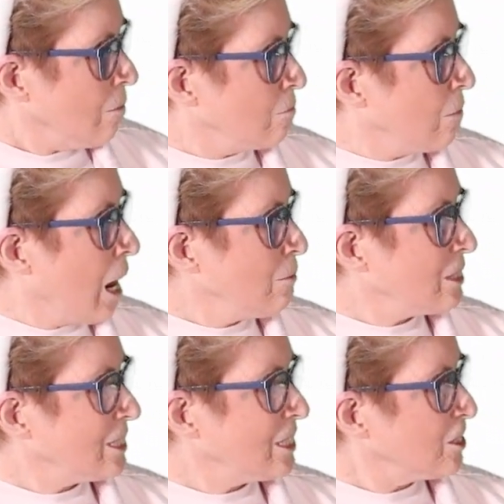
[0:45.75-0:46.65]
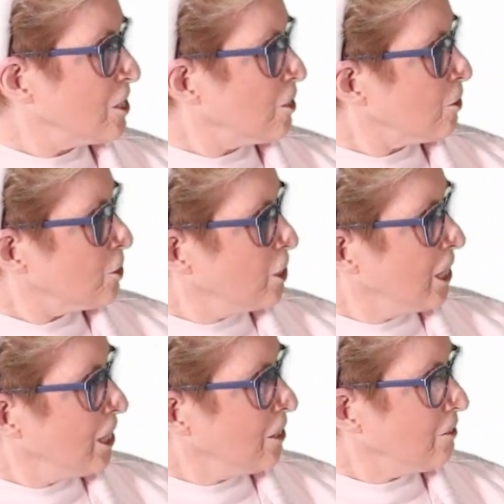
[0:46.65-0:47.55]
Mama sits in her
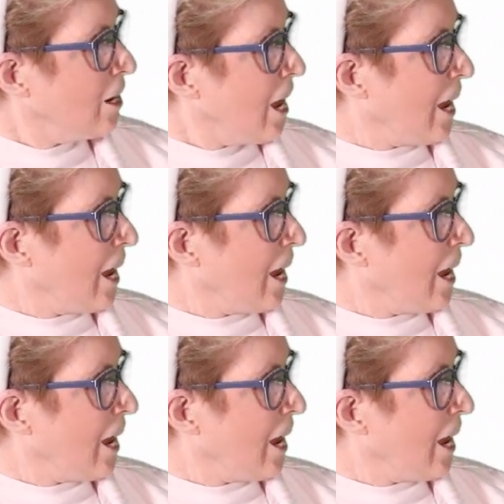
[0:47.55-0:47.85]
chair,